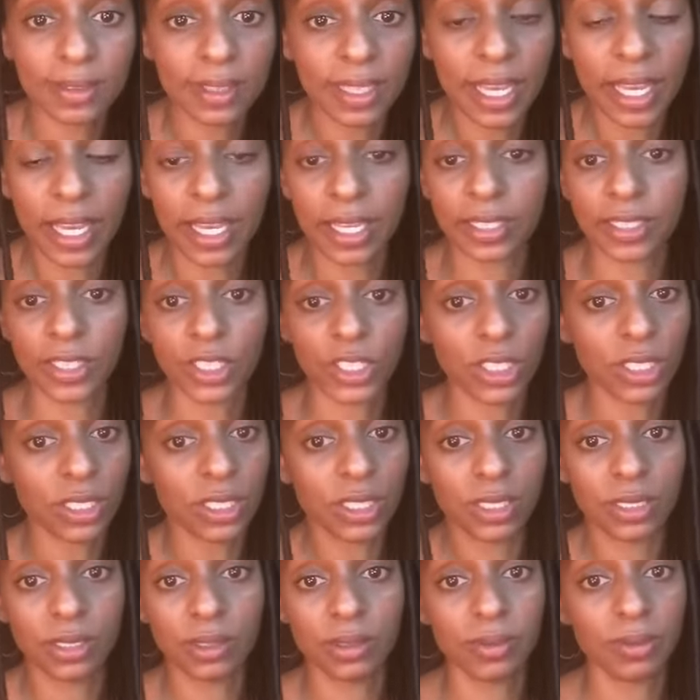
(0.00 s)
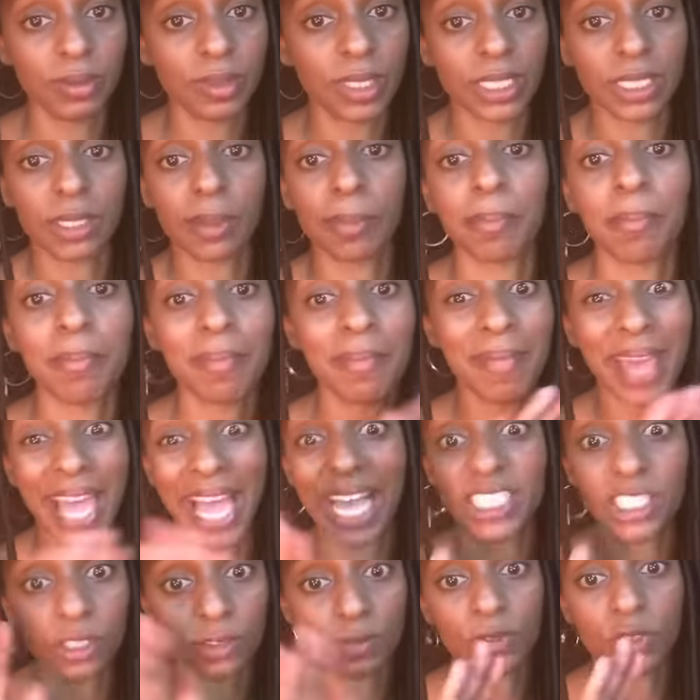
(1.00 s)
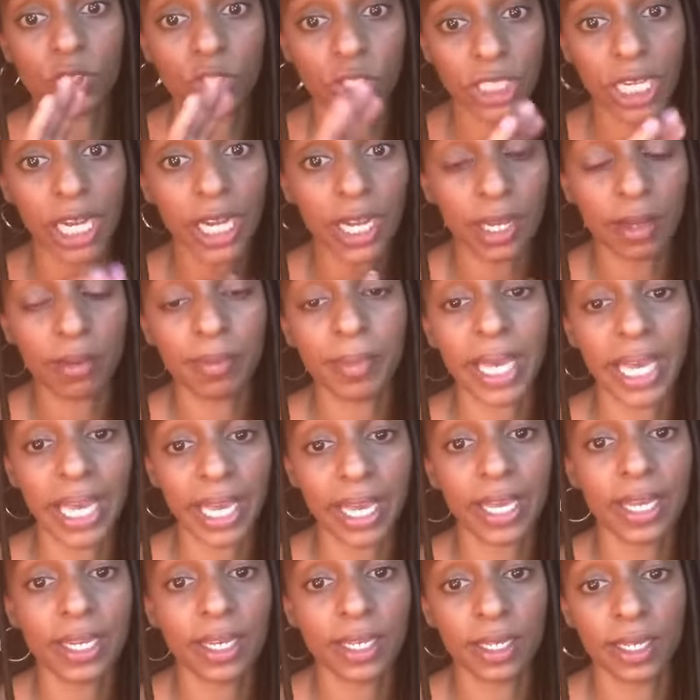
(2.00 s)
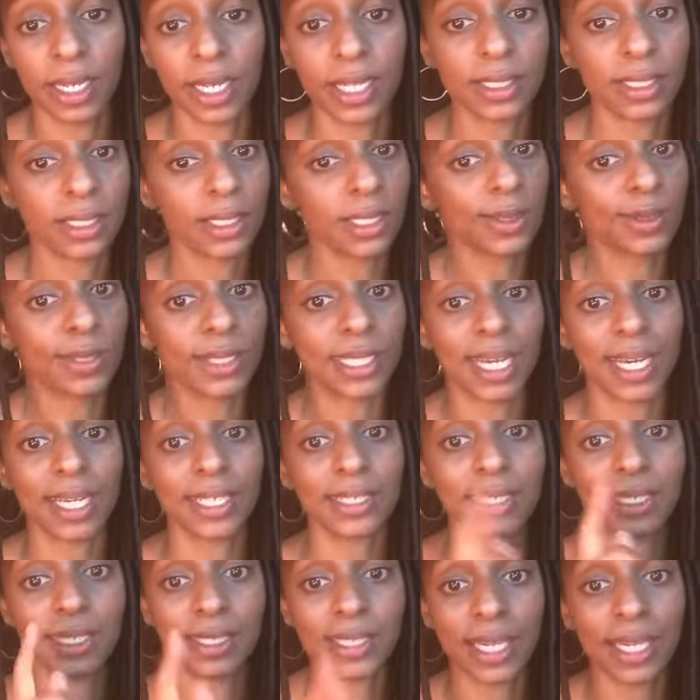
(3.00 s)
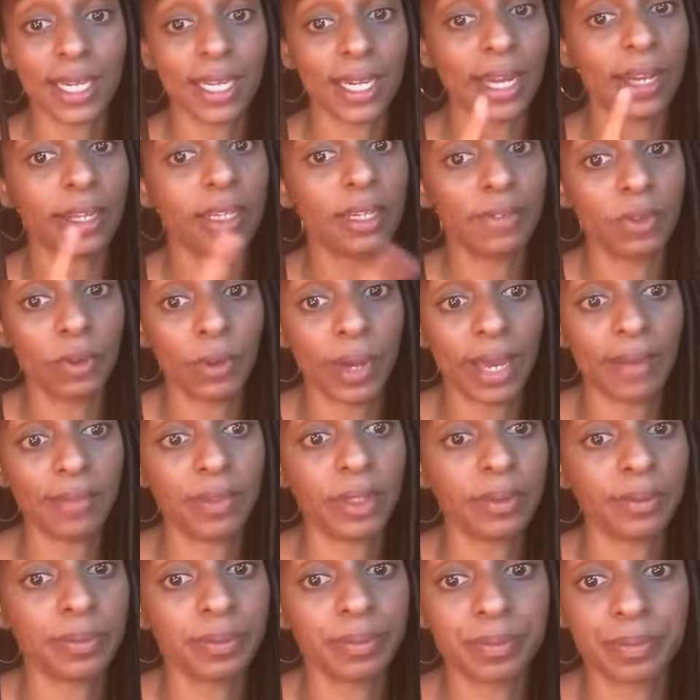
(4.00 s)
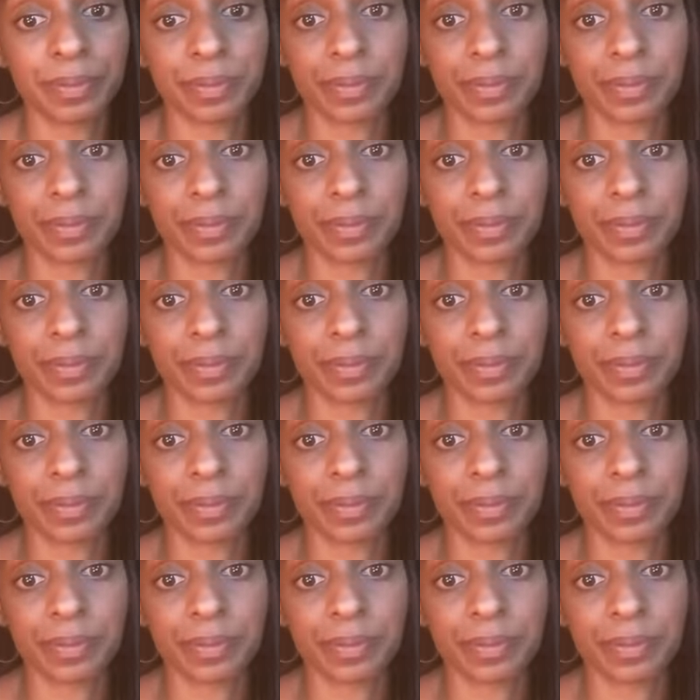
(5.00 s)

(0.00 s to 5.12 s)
And she does a masterful job at connecting those dots. Check it out if you haven't.